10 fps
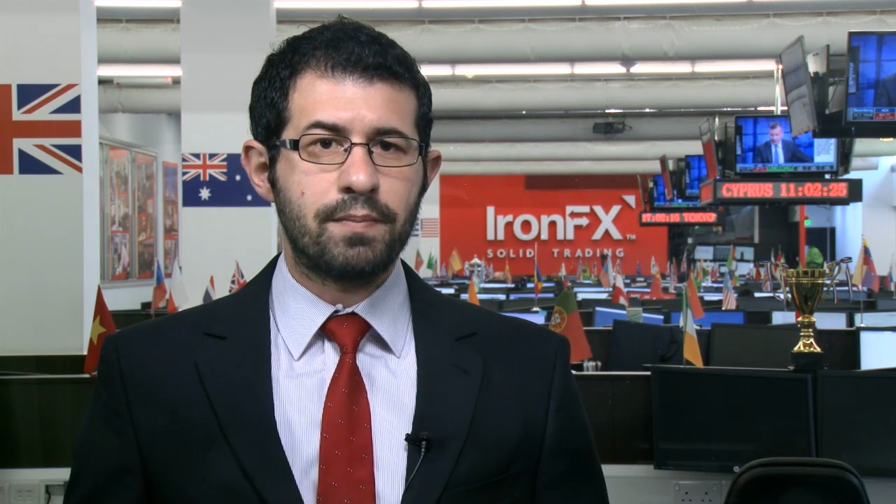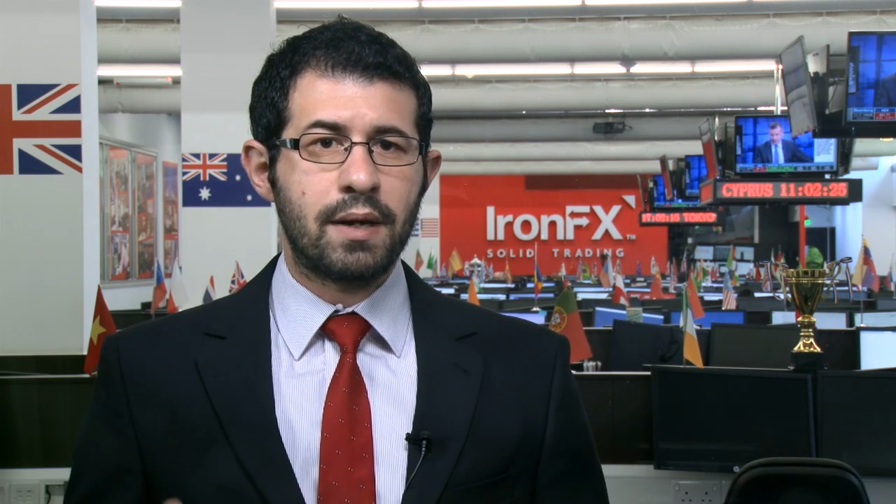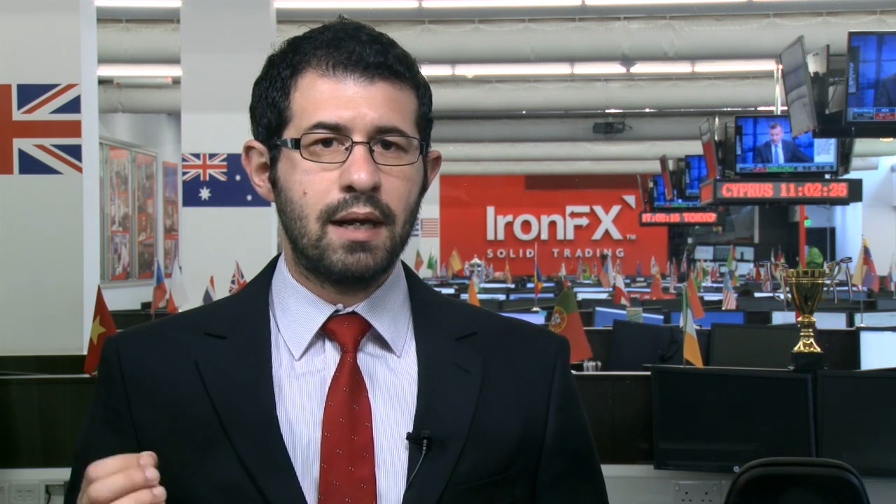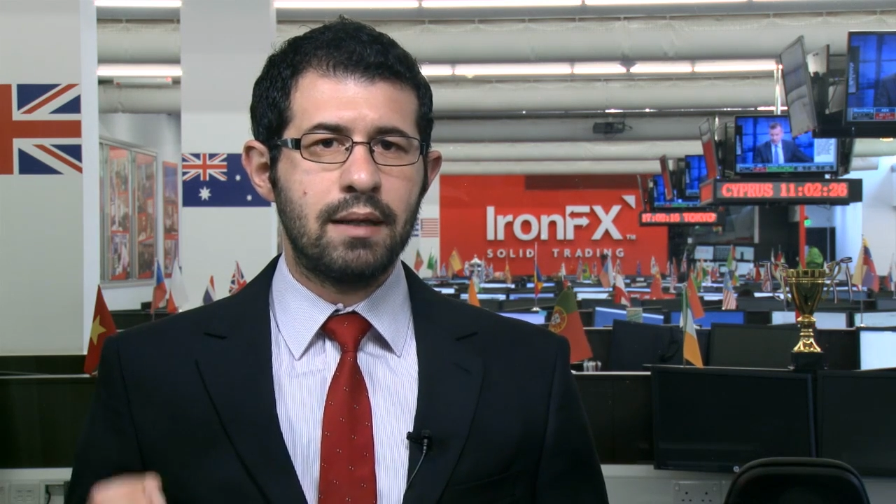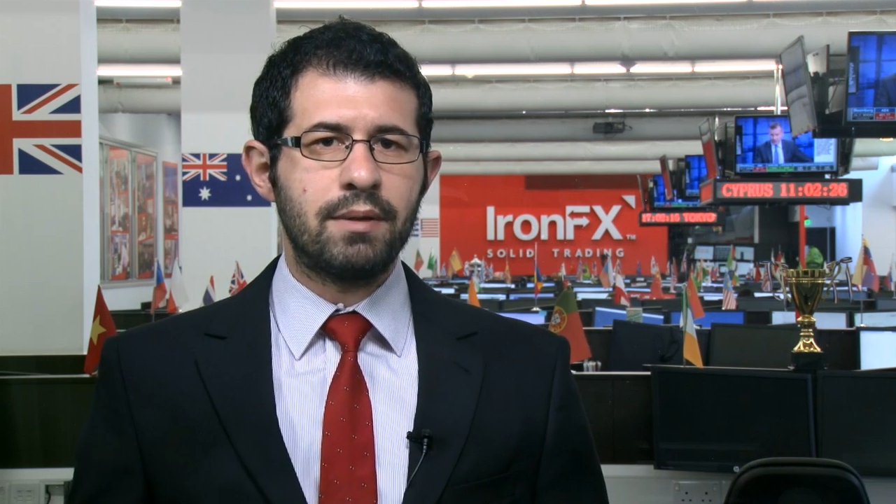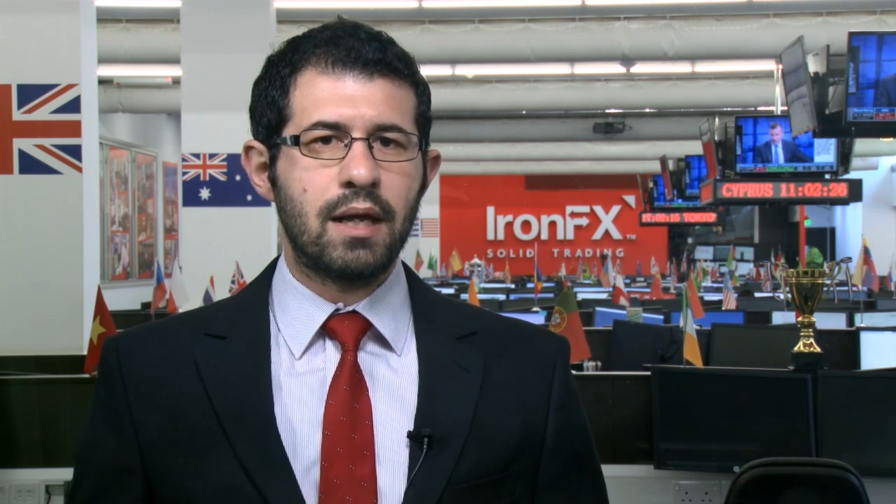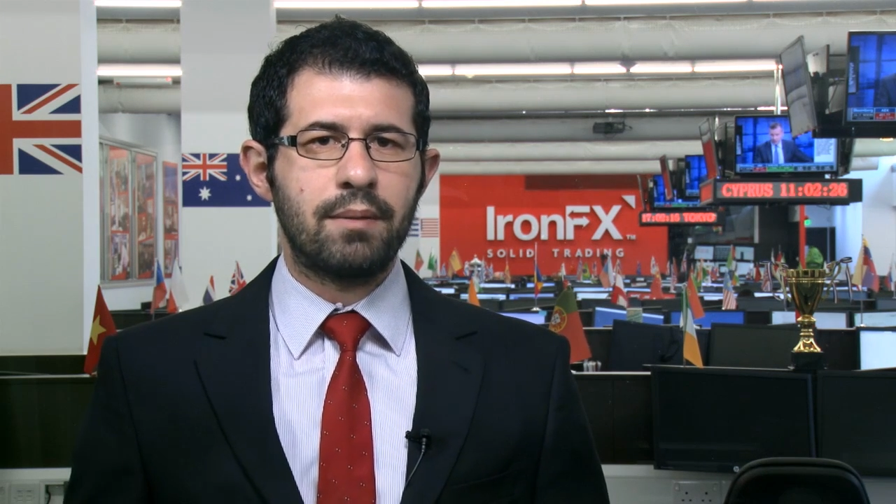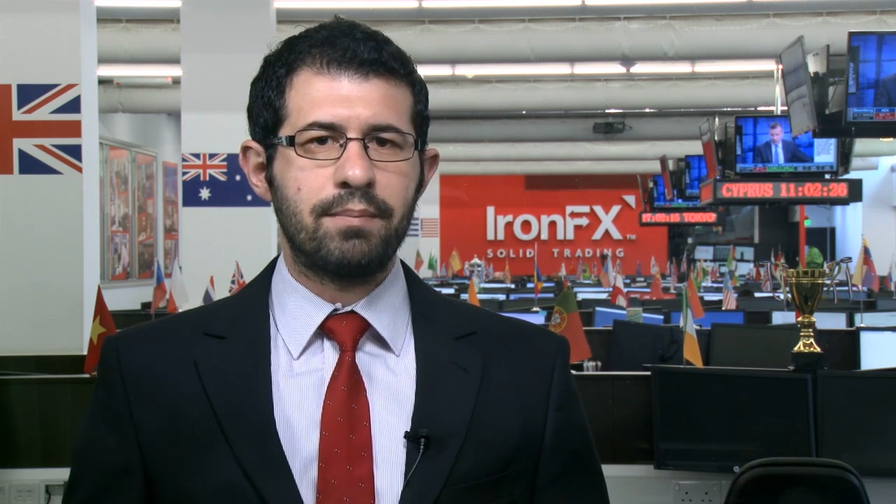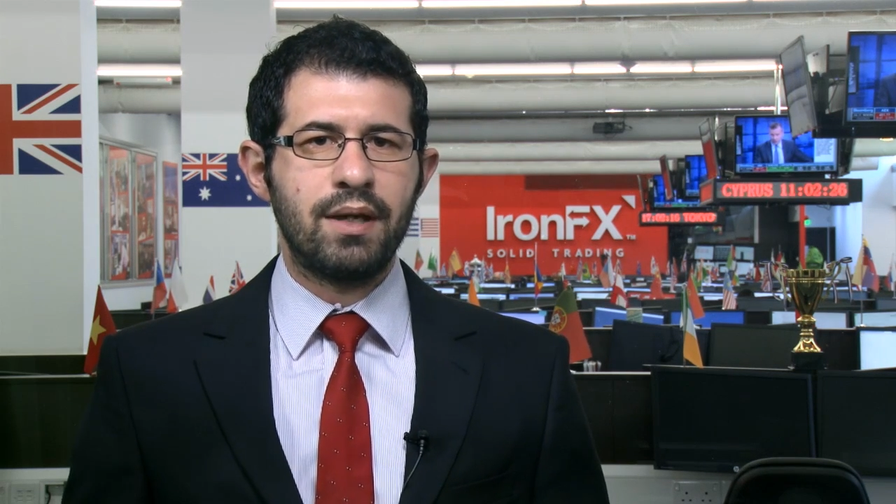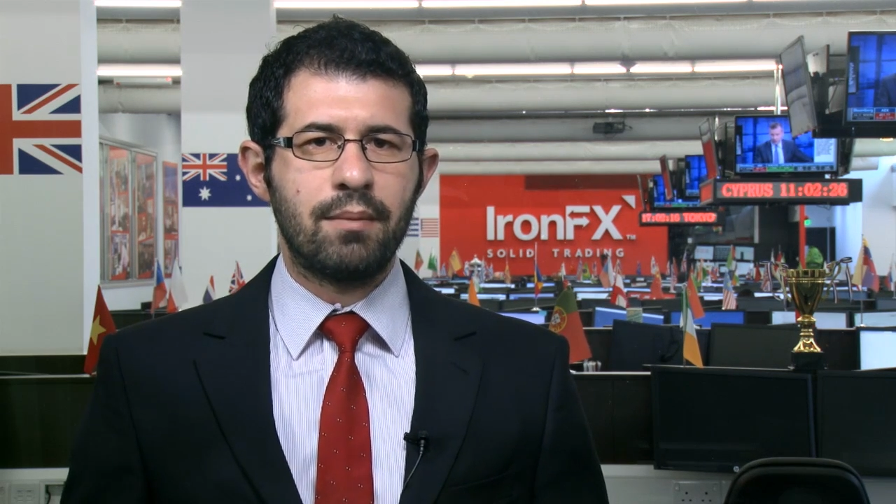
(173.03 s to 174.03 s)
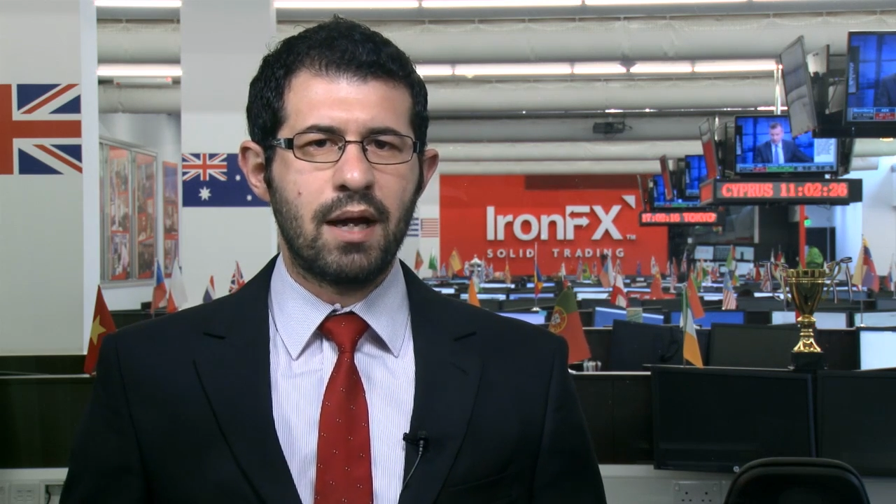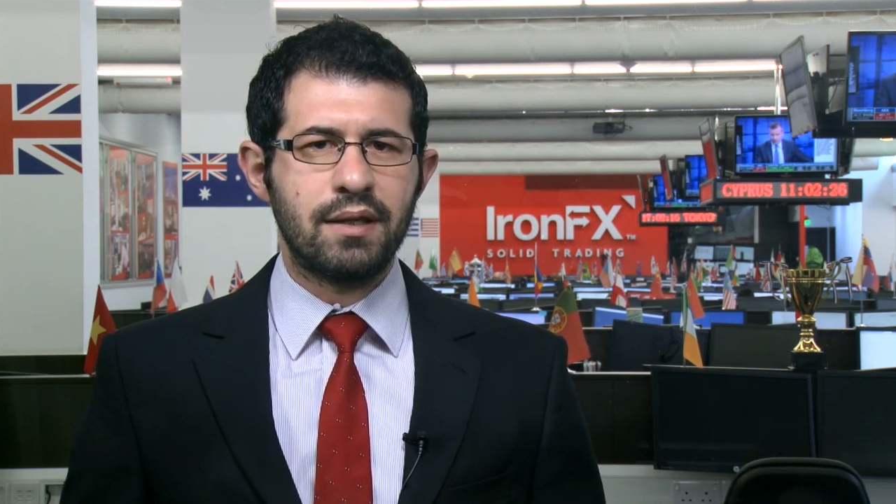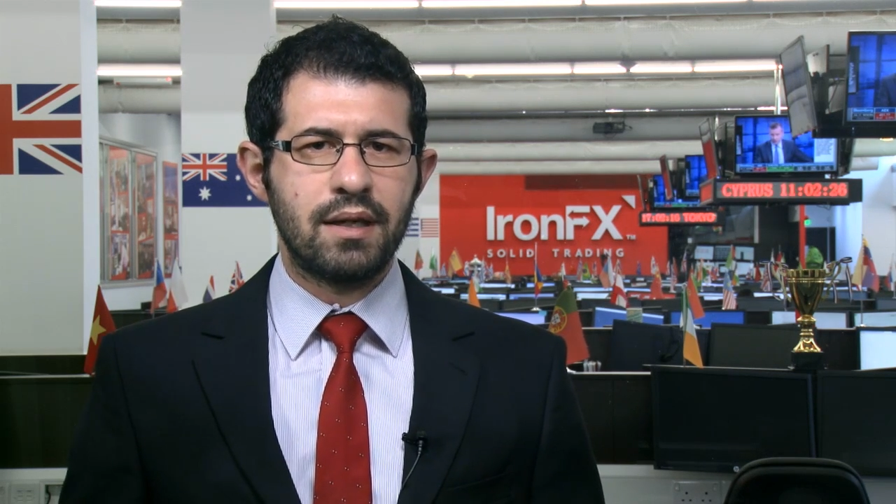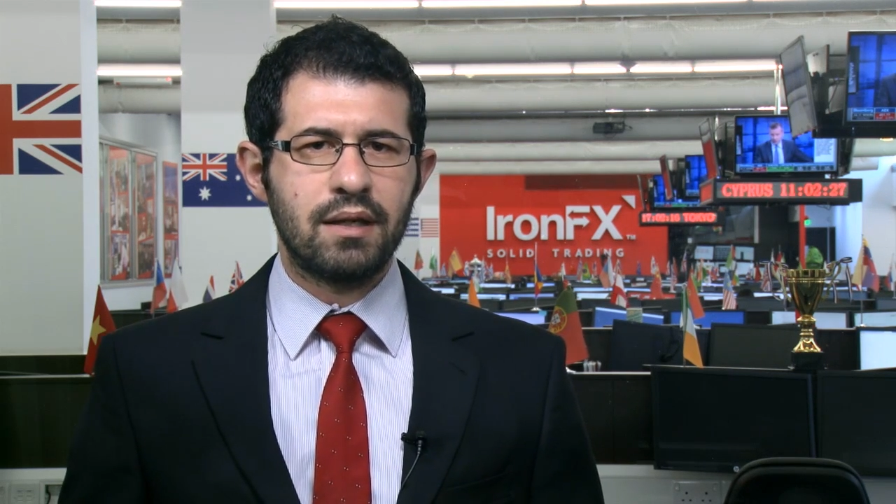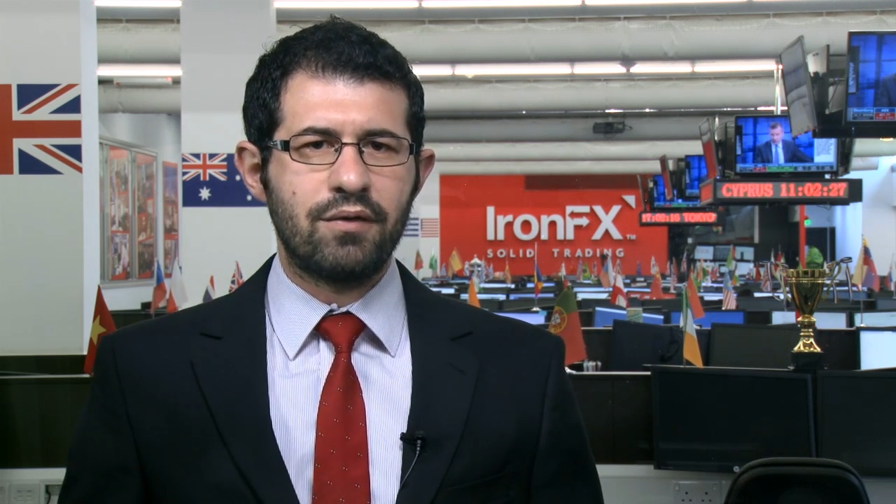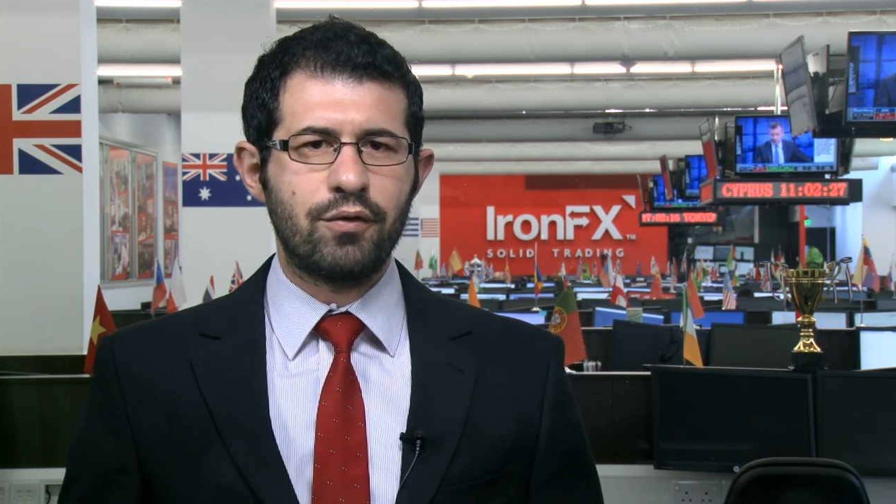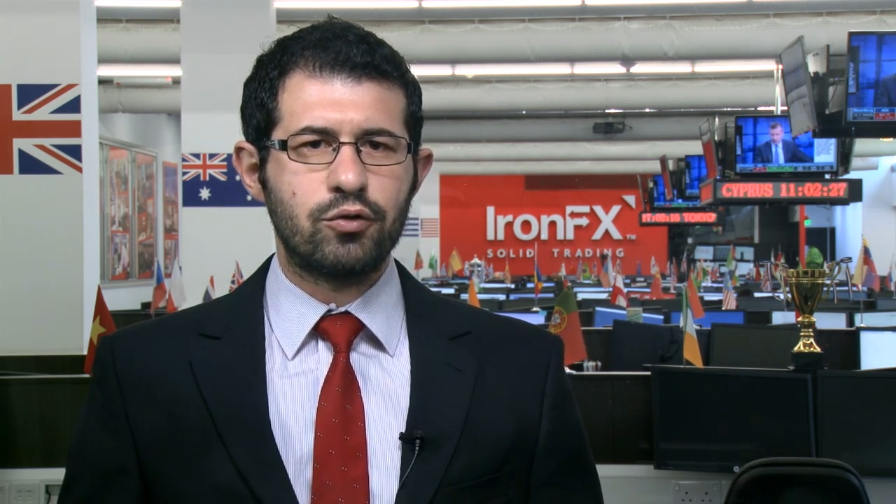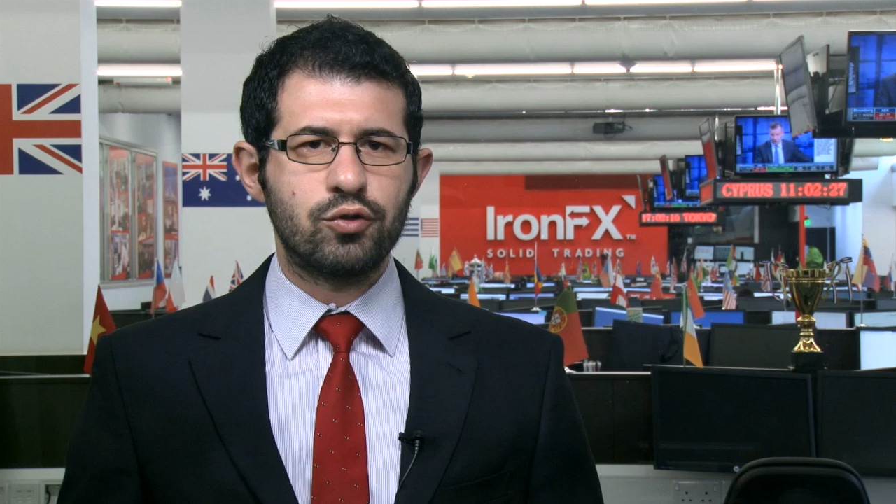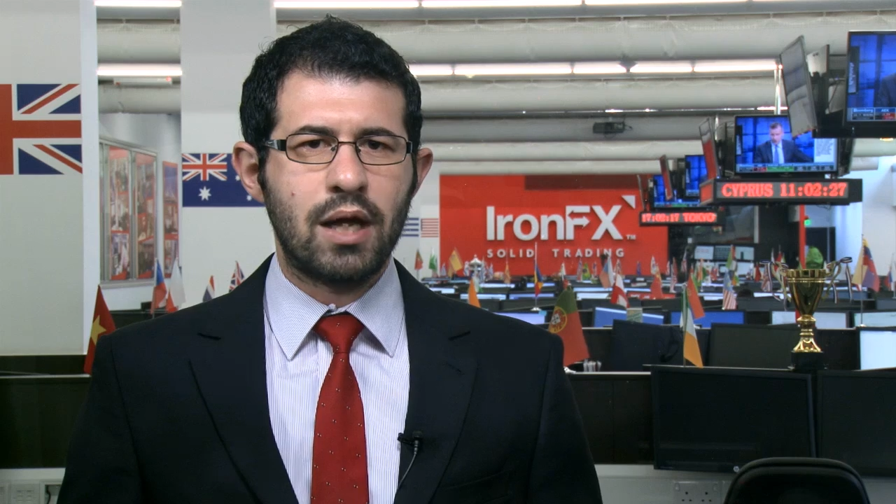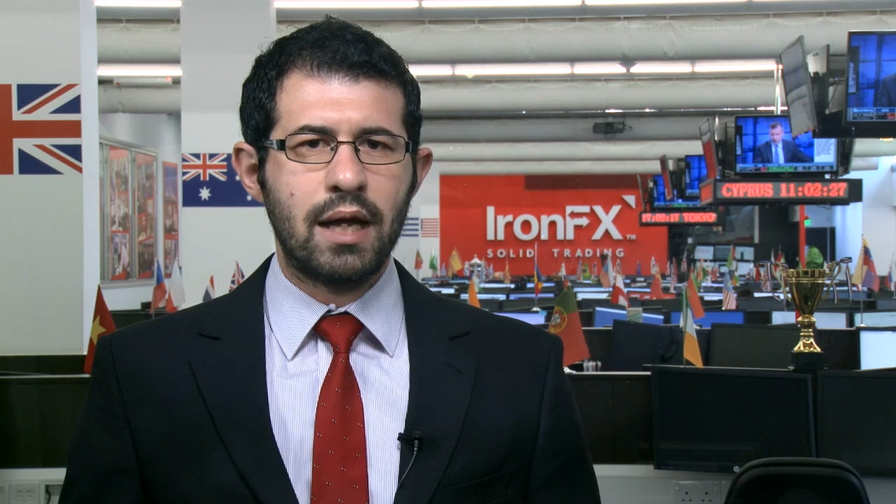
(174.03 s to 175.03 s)
preliminary PMI data
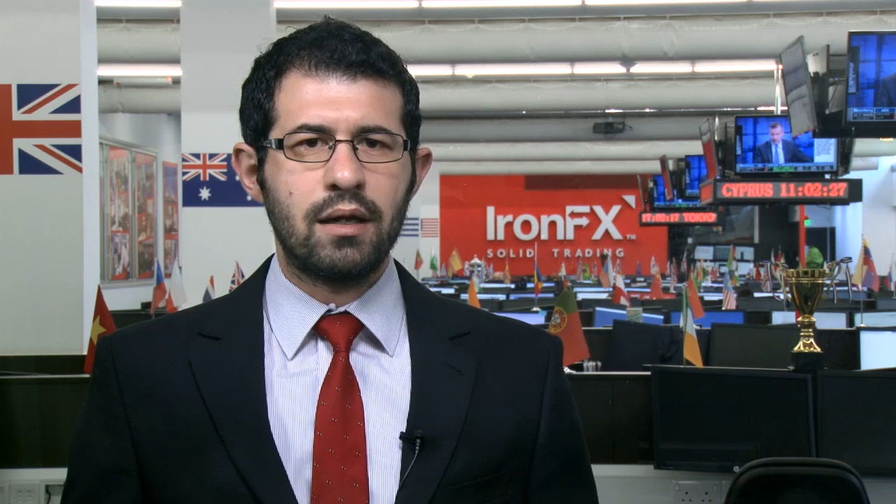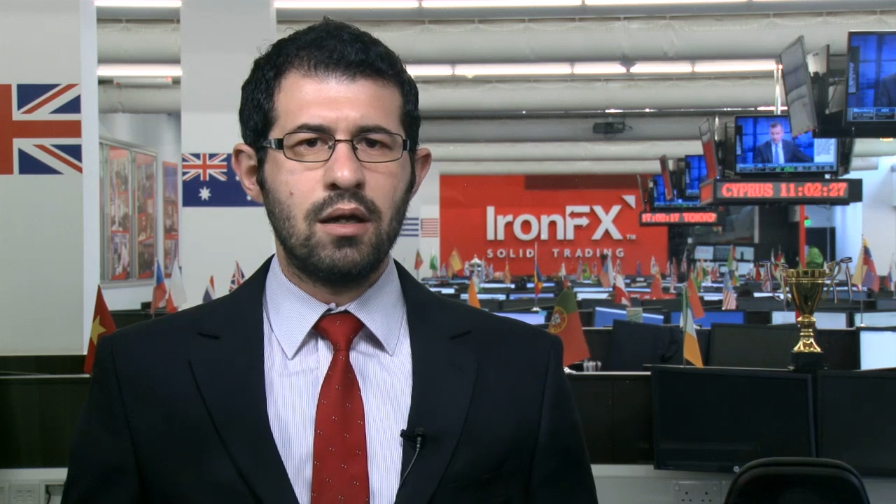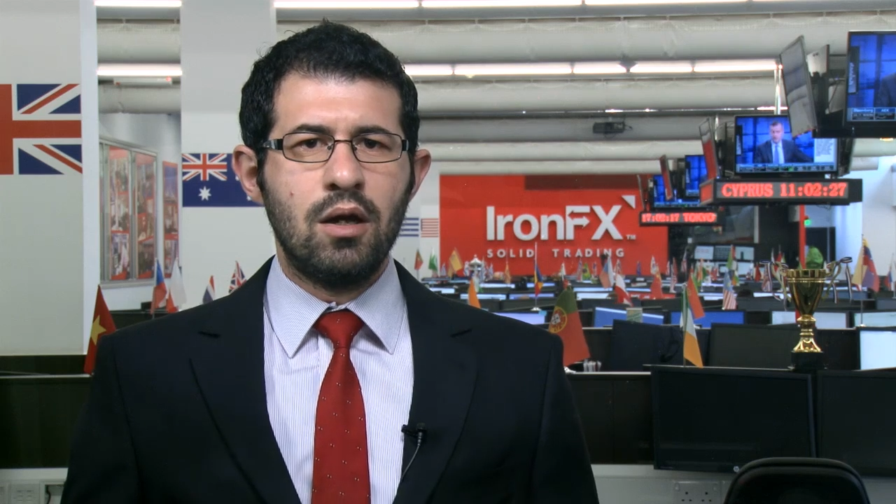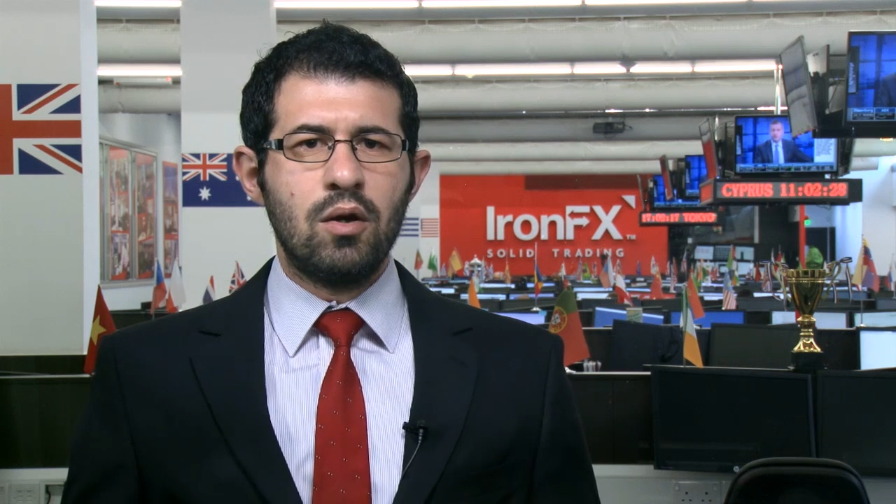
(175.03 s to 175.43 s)
for July,